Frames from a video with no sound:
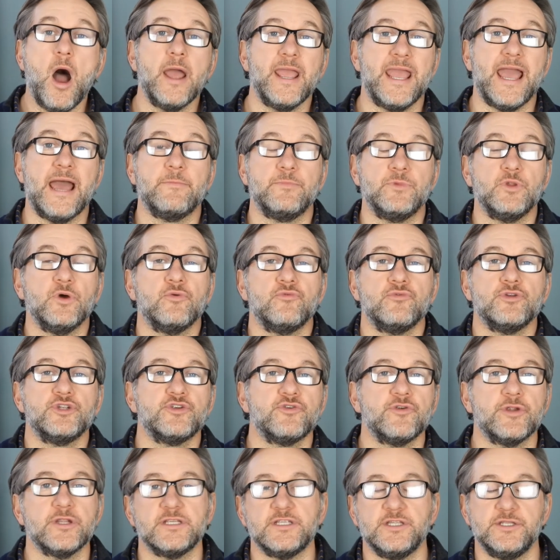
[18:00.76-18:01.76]
I am not
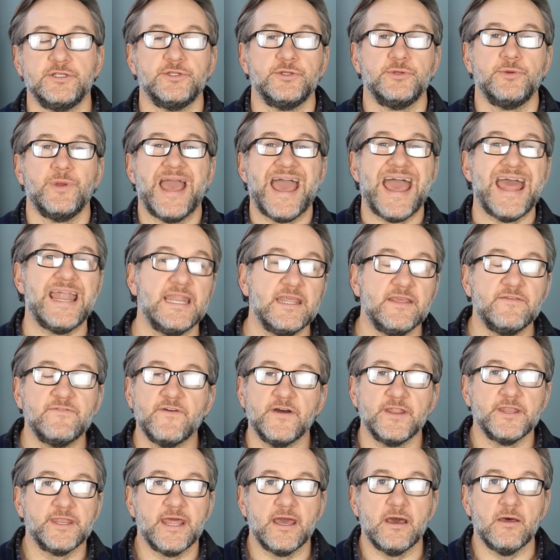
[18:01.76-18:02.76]
restricted to any
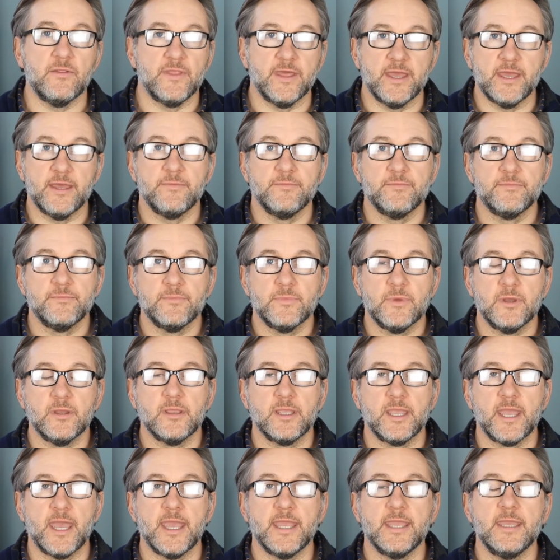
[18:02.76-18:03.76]
fund out there.
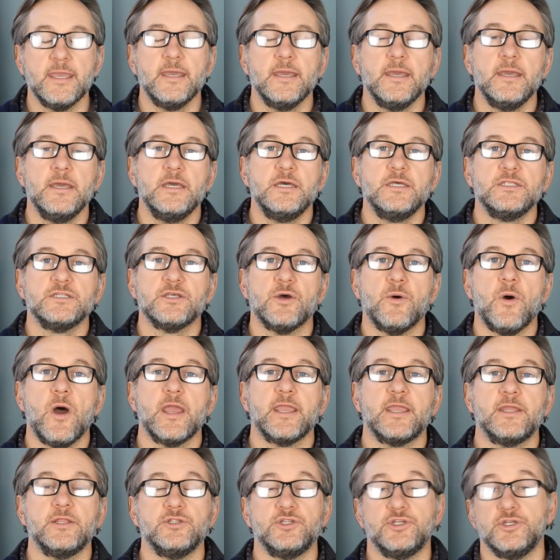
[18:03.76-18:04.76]
Okay, so
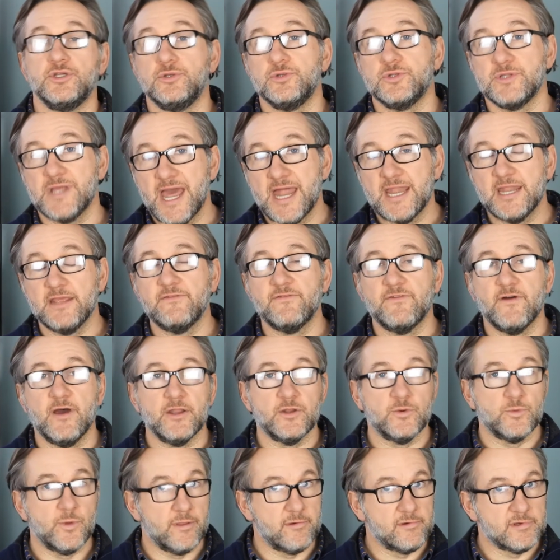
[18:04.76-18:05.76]
I can choose any
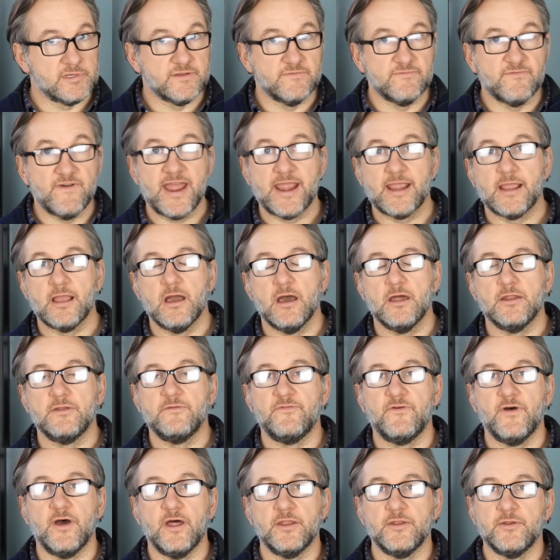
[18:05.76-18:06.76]
fund, whether it's a
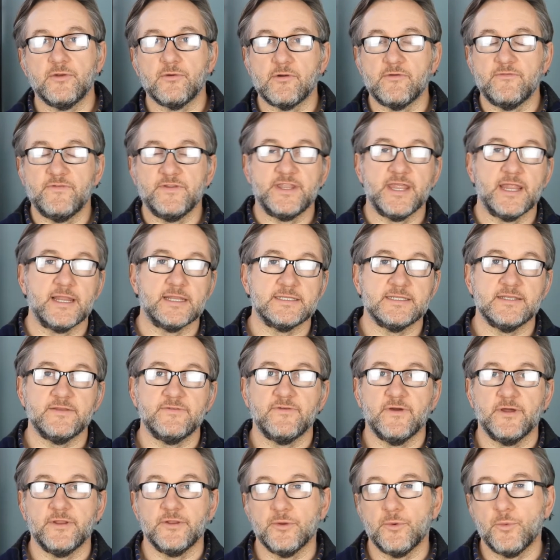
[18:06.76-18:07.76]
Vanguard fund or a Fidelity
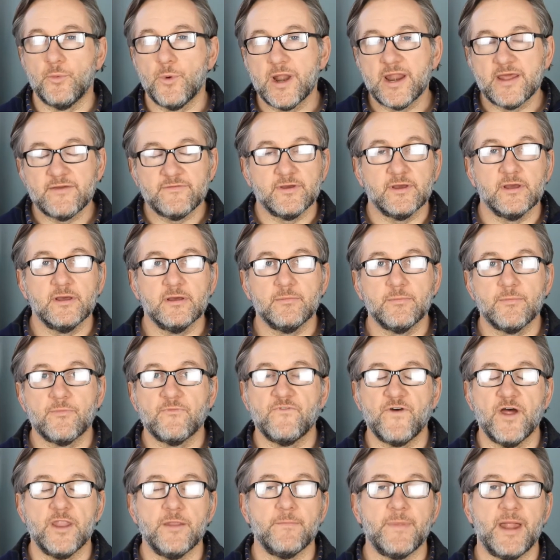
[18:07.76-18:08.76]
fund or whatever
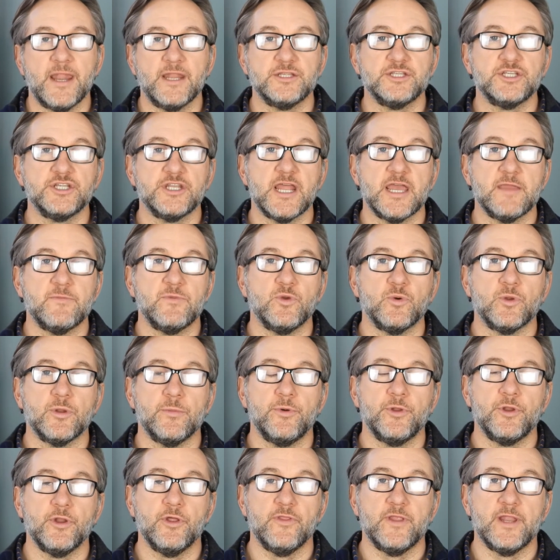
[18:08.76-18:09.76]
fund manager name you
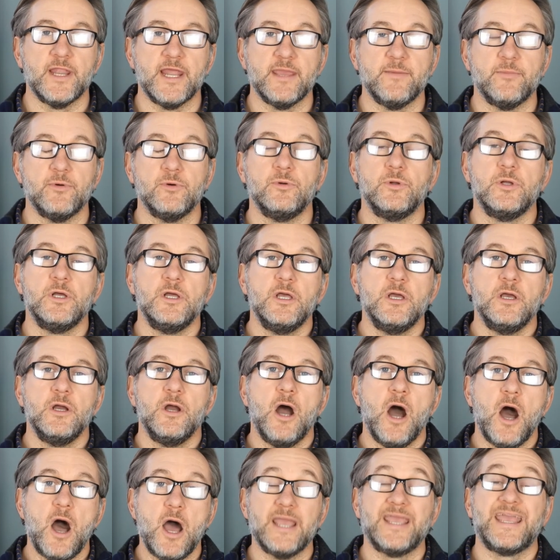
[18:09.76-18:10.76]
want to put on the label.
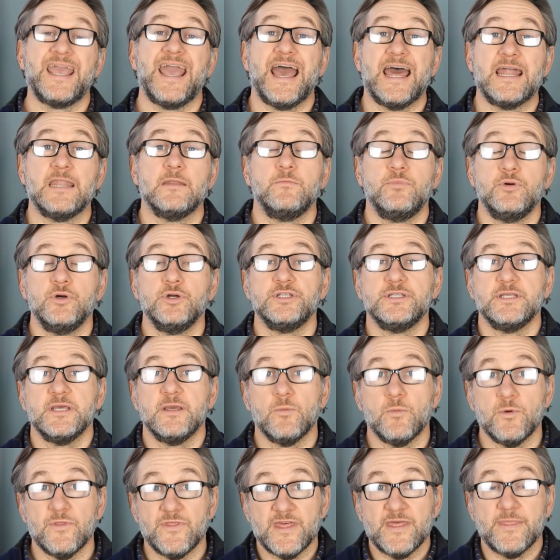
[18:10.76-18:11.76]
I can put
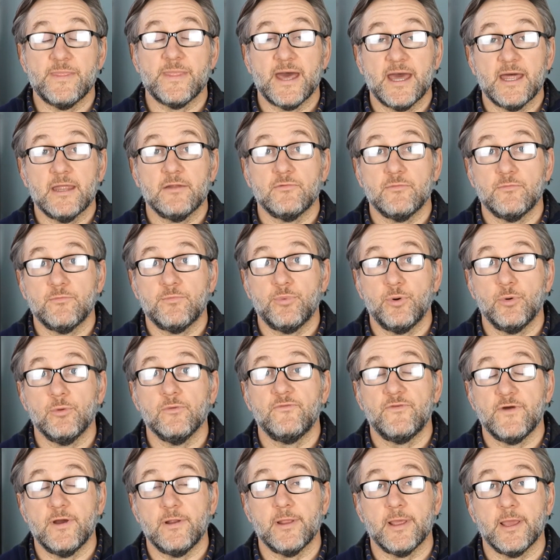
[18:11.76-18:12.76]
it within that
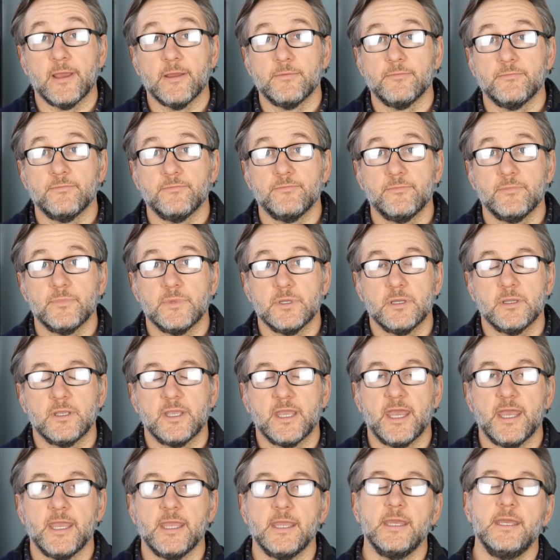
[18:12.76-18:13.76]
portfolio.
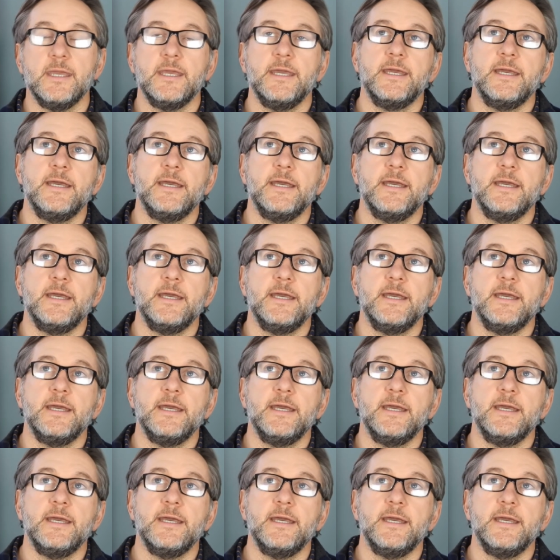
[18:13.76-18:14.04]
Okay,